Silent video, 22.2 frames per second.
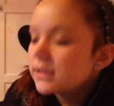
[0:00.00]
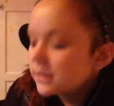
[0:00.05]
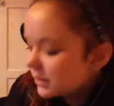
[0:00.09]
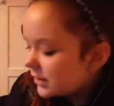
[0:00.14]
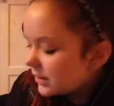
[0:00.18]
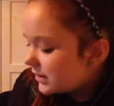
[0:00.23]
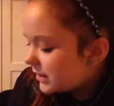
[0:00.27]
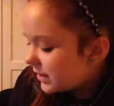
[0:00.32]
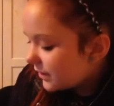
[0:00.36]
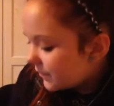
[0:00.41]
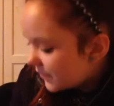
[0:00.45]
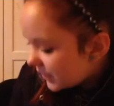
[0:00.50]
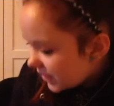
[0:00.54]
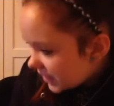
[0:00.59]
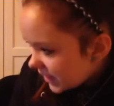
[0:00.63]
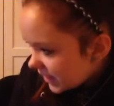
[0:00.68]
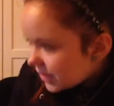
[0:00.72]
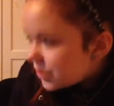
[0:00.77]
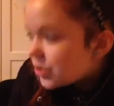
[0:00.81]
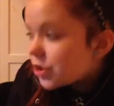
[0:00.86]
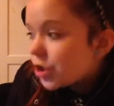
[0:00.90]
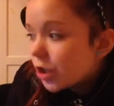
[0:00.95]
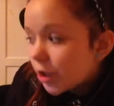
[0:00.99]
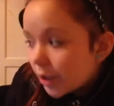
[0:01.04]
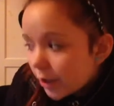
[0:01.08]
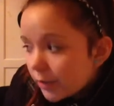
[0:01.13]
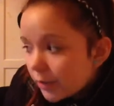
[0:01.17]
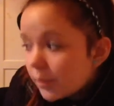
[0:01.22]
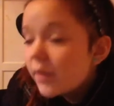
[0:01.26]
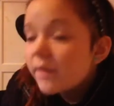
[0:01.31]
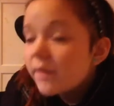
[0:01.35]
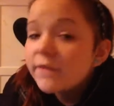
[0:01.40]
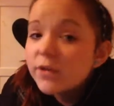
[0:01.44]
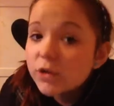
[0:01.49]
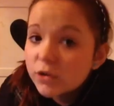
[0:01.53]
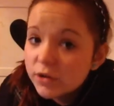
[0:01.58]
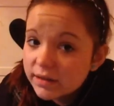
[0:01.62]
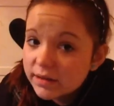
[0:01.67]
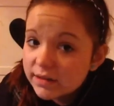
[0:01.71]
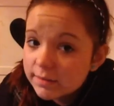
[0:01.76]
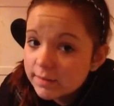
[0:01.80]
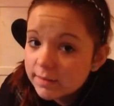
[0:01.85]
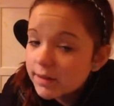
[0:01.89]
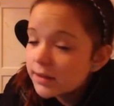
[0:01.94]
Nativity 2 for
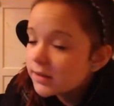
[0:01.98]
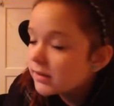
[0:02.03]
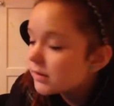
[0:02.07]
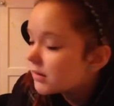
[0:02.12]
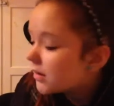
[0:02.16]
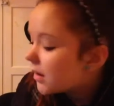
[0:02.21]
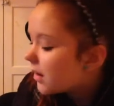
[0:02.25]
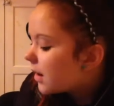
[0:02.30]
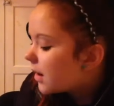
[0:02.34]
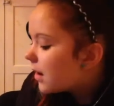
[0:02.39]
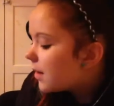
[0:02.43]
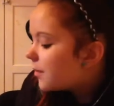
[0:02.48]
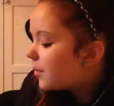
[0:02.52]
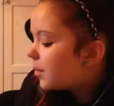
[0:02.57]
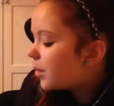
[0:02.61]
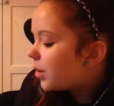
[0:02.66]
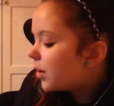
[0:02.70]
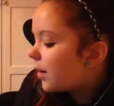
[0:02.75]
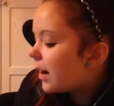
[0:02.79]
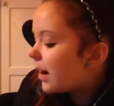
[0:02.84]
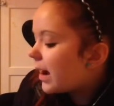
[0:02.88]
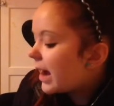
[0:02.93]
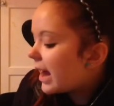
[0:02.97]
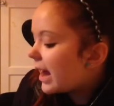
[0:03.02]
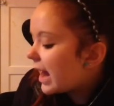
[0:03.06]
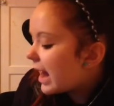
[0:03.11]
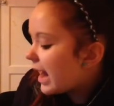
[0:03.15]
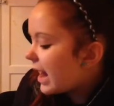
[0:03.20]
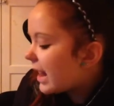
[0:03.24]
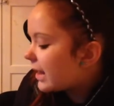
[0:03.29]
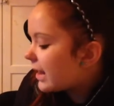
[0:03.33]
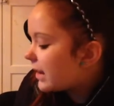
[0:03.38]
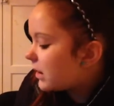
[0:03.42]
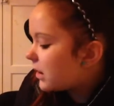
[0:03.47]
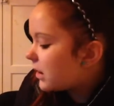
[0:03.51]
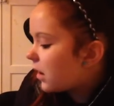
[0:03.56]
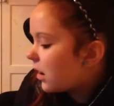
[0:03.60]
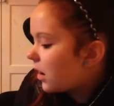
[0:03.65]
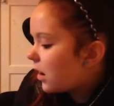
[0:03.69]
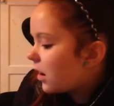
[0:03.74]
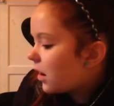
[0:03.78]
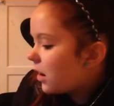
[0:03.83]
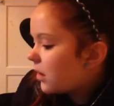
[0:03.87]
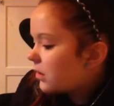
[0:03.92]
Christmas. But I
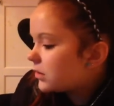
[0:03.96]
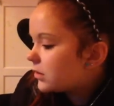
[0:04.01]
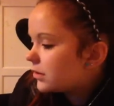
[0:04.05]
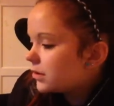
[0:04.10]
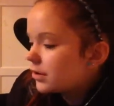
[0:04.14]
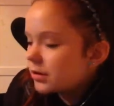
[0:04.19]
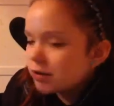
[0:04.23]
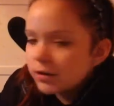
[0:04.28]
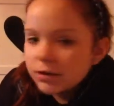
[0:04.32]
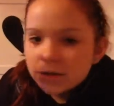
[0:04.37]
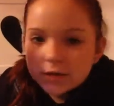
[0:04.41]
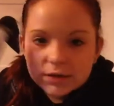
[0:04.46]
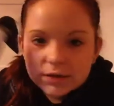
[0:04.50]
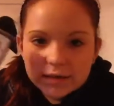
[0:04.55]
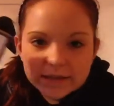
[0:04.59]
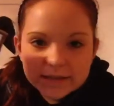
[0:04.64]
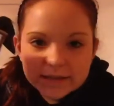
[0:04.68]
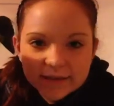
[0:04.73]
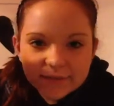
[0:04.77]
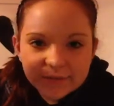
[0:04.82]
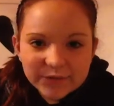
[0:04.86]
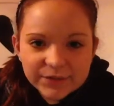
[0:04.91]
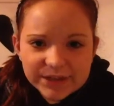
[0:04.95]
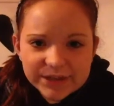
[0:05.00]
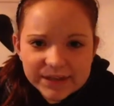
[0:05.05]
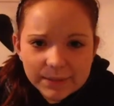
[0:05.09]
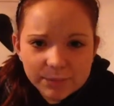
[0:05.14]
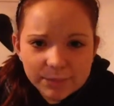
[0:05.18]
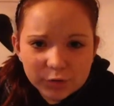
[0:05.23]
got Nativity, I